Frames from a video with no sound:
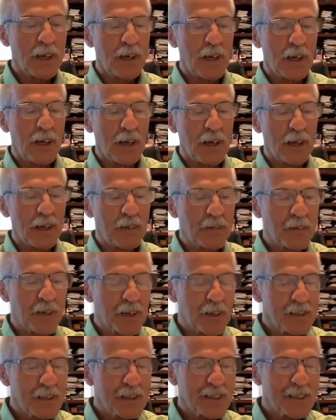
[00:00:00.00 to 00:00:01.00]
uh,
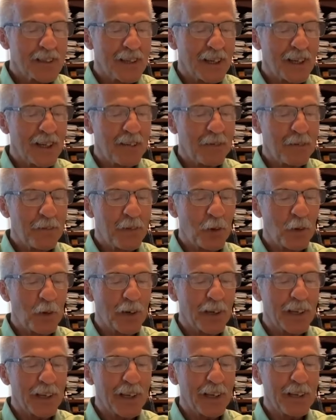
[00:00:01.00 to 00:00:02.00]
verse uh,
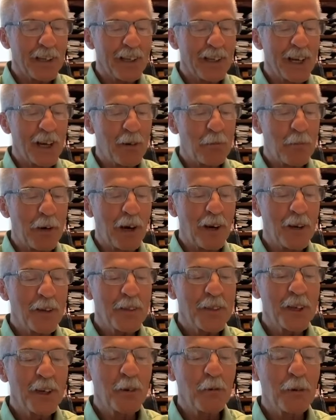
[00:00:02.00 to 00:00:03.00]
40. Now,
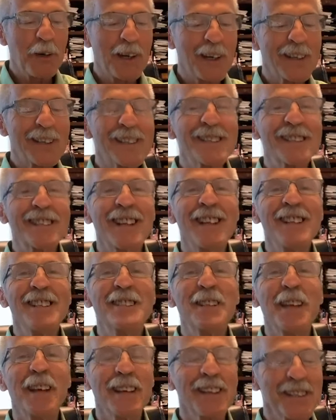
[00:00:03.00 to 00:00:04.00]
Martha was, he
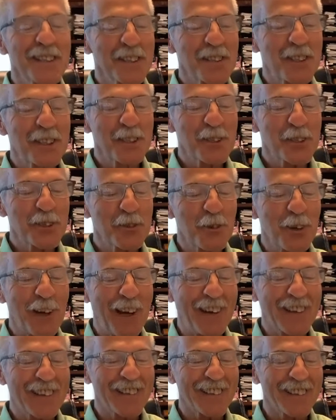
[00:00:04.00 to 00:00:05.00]
says,
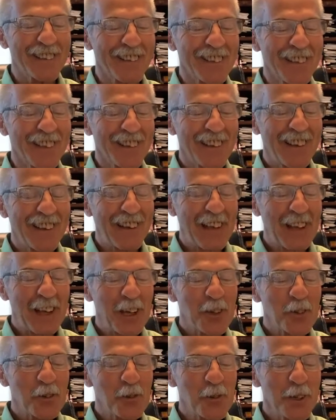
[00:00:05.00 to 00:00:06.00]
distracted
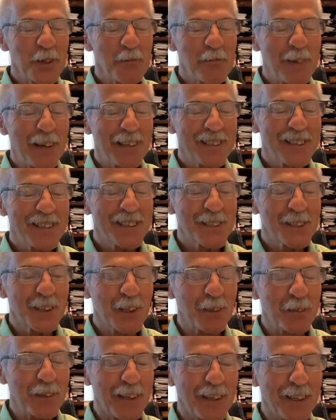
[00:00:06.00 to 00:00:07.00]
with much
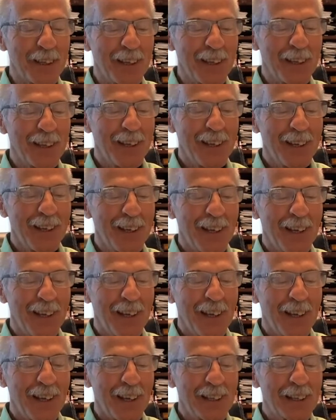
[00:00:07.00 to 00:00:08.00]
serving.
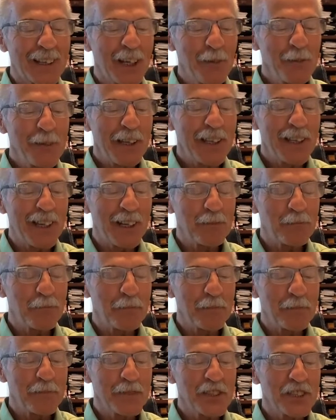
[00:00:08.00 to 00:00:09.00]
And coming up,
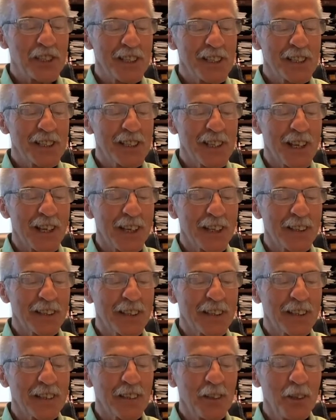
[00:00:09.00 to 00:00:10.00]
she said,
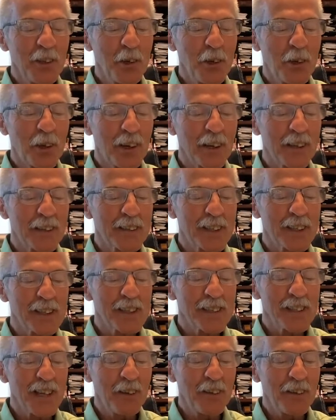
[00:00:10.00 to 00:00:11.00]
Lord,
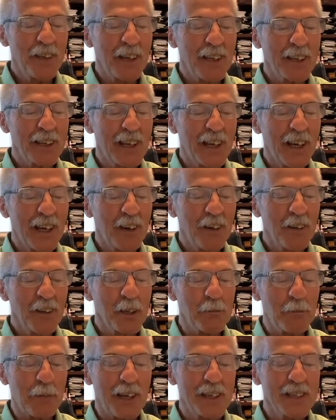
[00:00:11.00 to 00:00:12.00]
dost thou not care
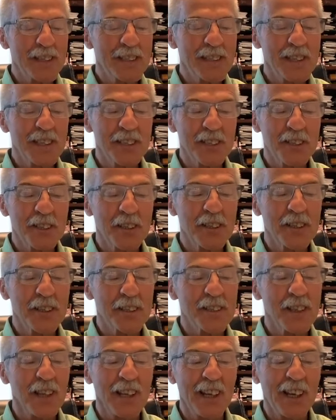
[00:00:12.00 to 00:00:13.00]
that my sister
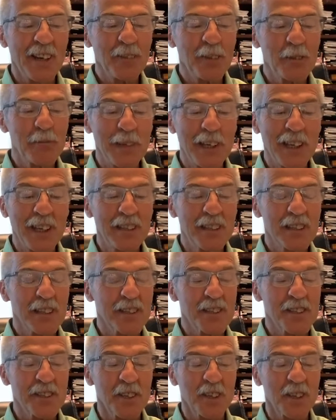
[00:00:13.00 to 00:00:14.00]
has left me to
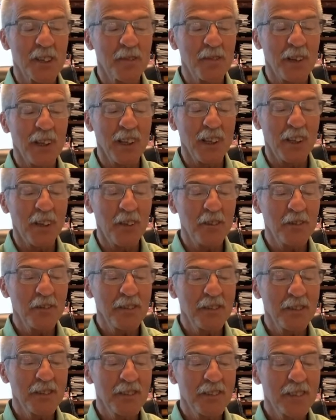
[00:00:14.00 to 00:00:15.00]
serve alone?